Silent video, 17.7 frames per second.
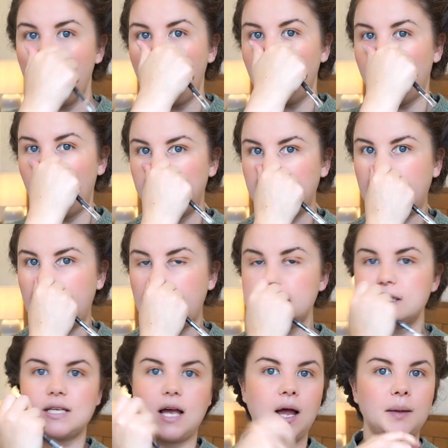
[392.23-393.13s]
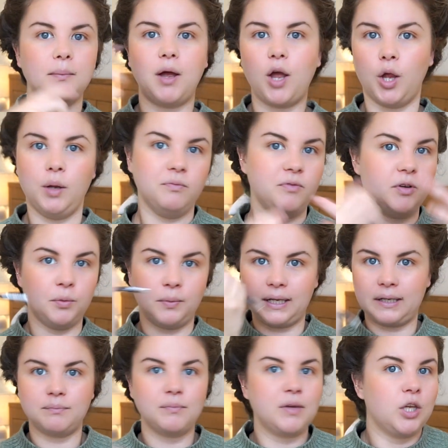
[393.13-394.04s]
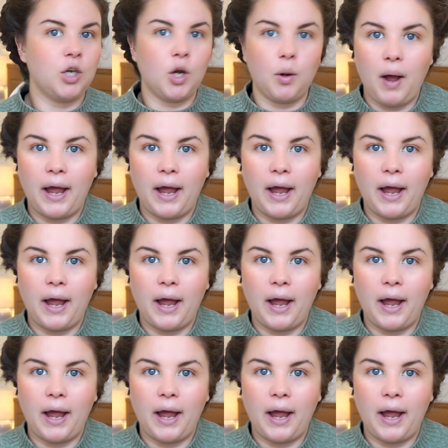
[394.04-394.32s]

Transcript: But because I'm at home filming, you know,